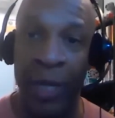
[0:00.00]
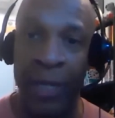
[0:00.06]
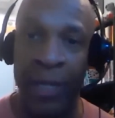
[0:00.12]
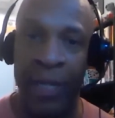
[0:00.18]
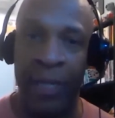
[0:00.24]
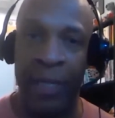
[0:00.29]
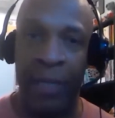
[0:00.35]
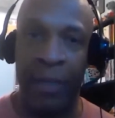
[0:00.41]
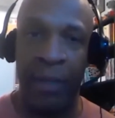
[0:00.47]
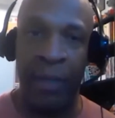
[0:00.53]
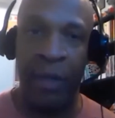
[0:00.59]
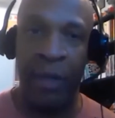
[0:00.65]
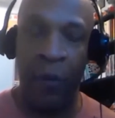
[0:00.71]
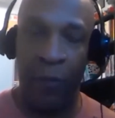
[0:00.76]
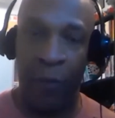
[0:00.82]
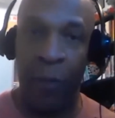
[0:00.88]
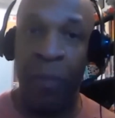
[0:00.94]
It's,
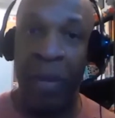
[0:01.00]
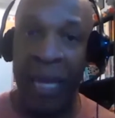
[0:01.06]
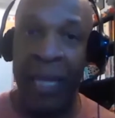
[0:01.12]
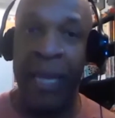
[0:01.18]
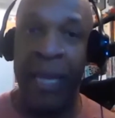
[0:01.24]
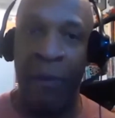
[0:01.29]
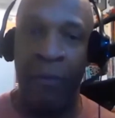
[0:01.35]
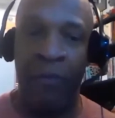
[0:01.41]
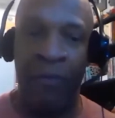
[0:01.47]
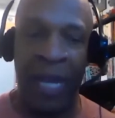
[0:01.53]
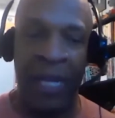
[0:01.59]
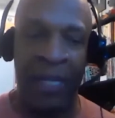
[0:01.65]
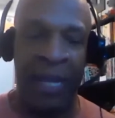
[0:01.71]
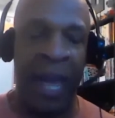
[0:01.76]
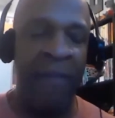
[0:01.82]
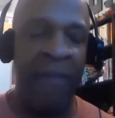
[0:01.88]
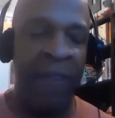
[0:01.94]
for me,
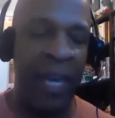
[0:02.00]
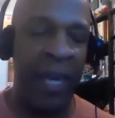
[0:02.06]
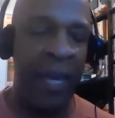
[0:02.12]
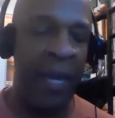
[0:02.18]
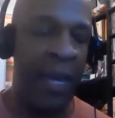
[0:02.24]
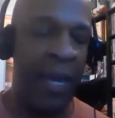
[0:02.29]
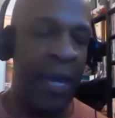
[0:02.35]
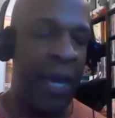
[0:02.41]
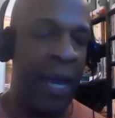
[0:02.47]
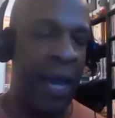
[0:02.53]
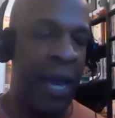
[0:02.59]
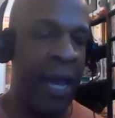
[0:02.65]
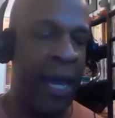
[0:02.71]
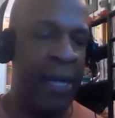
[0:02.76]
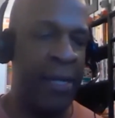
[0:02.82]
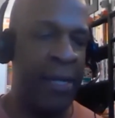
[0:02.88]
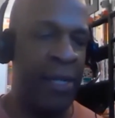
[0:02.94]
that's heavy.
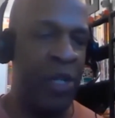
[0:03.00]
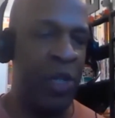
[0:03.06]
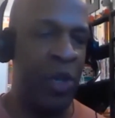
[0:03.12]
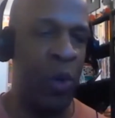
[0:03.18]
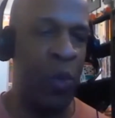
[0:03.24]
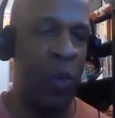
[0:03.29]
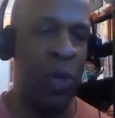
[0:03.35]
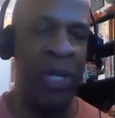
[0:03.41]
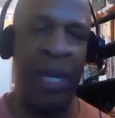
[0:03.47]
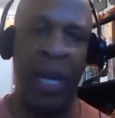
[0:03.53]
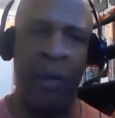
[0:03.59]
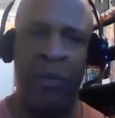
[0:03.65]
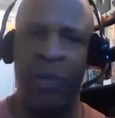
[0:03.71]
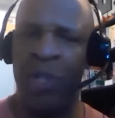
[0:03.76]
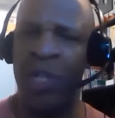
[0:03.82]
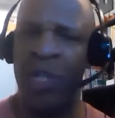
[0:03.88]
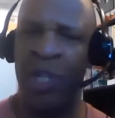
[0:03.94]
And so one day I
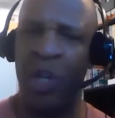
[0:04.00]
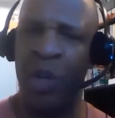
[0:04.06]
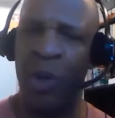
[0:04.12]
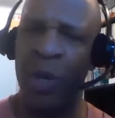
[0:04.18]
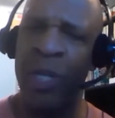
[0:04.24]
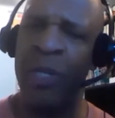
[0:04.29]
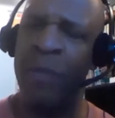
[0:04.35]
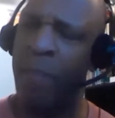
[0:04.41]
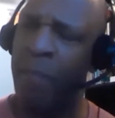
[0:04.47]
was just curious.